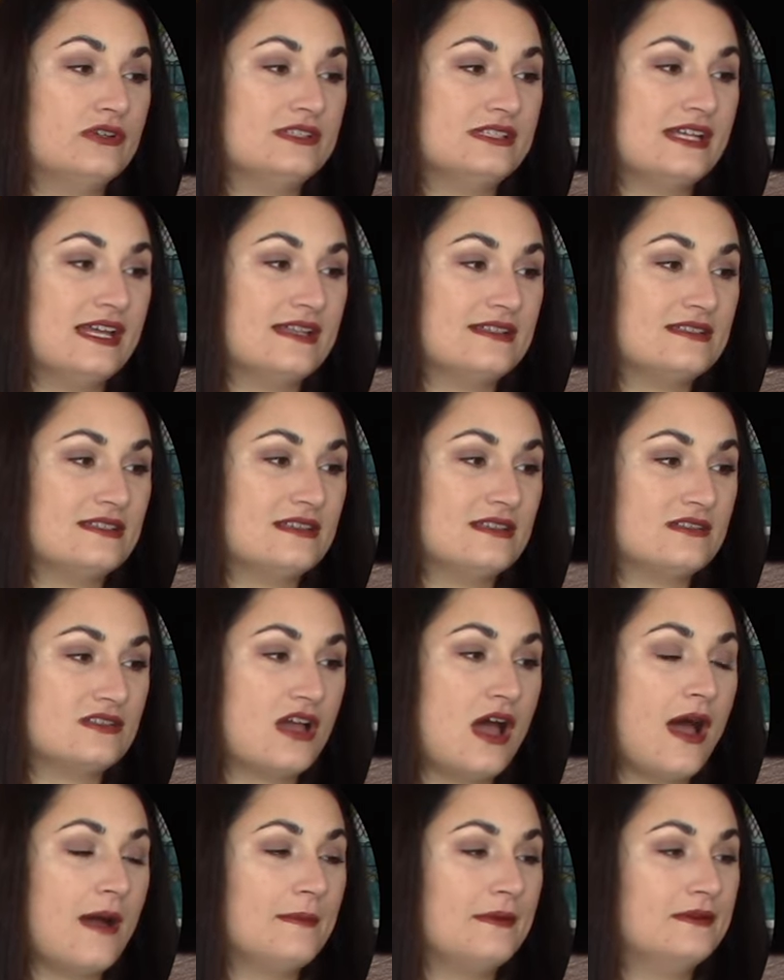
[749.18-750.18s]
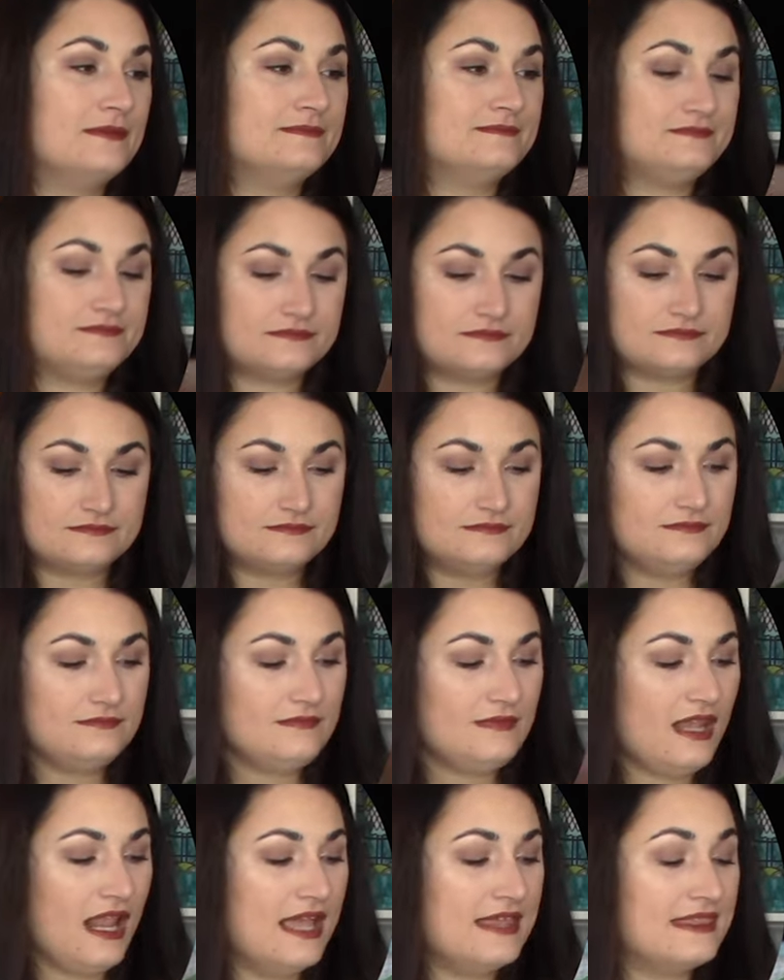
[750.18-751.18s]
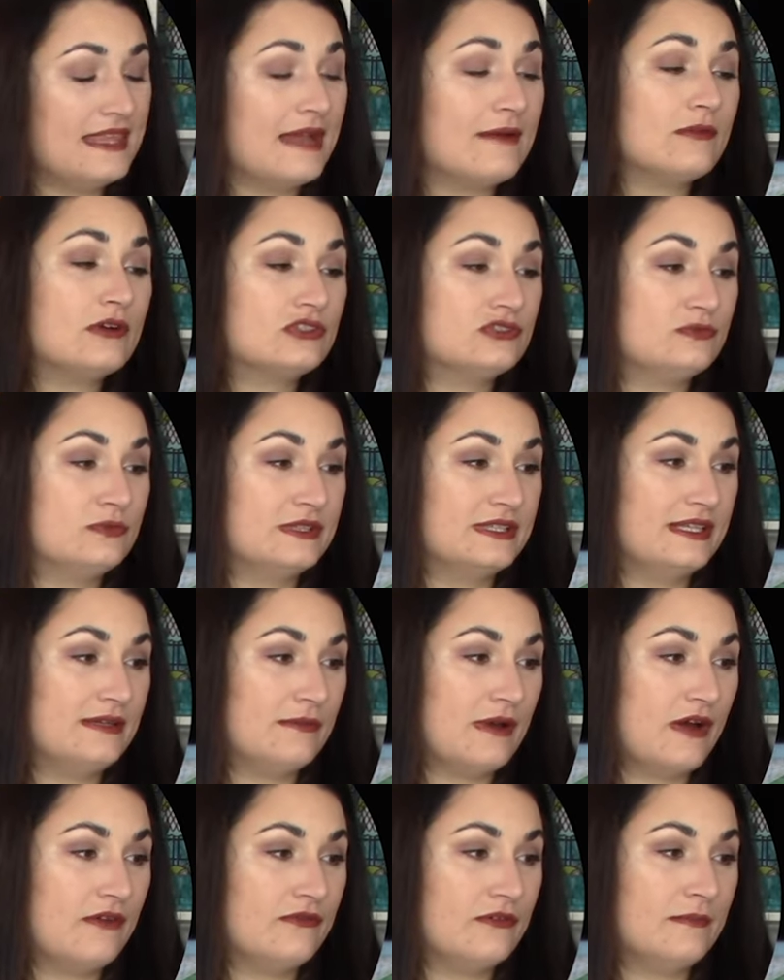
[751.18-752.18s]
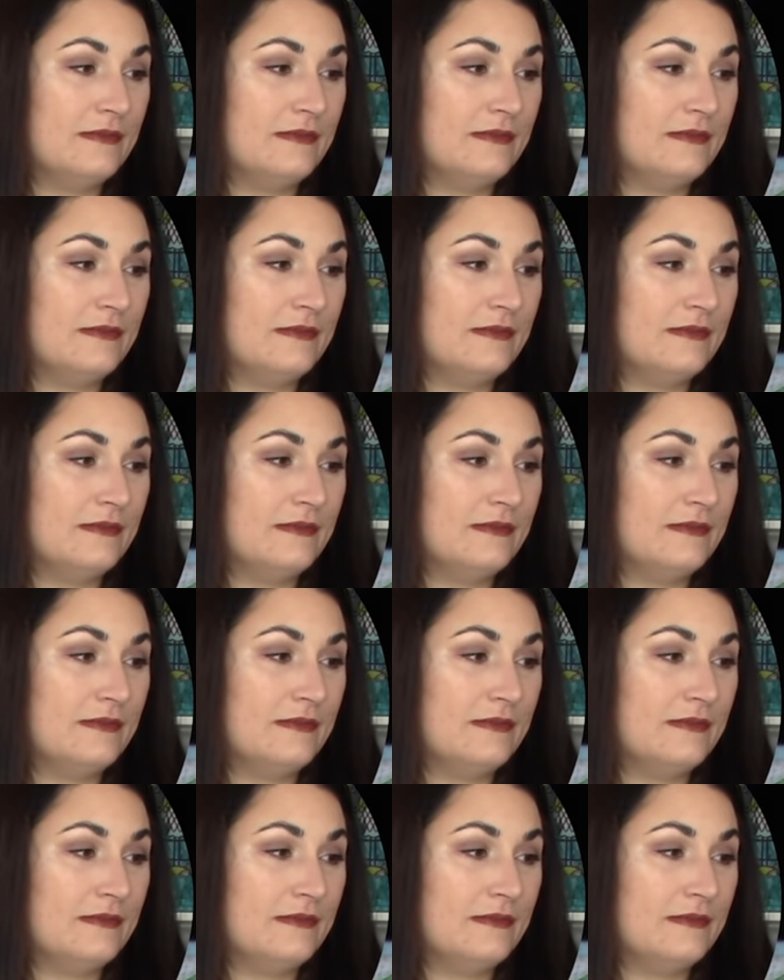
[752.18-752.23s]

to get to the top. And that worked really well for